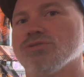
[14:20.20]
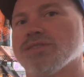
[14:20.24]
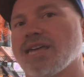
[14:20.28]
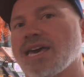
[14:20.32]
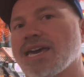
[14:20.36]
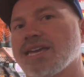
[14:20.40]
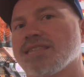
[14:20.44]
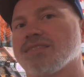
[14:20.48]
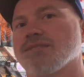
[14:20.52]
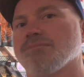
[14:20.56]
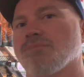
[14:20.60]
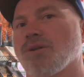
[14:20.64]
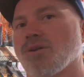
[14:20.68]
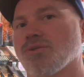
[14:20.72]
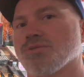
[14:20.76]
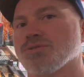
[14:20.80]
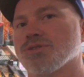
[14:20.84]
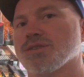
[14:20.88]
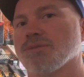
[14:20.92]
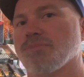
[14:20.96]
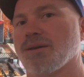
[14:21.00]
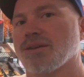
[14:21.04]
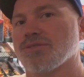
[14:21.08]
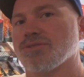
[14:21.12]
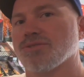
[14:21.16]
like the most
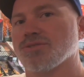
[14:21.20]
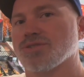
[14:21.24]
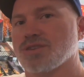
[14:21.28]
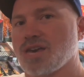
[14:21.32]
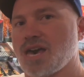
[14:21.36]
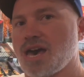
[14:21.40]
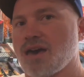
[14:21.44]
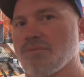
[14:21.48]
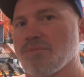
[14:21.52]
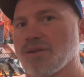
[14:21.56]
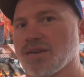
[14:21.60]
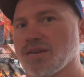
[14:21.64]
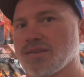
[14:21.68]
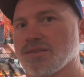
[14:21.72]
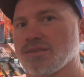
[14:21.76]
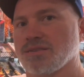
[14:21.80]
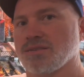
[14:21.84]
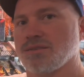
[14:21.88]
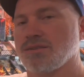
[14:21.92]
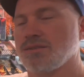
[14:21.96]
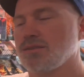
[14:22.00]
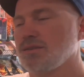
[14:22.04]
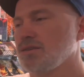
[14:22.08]
about those comics?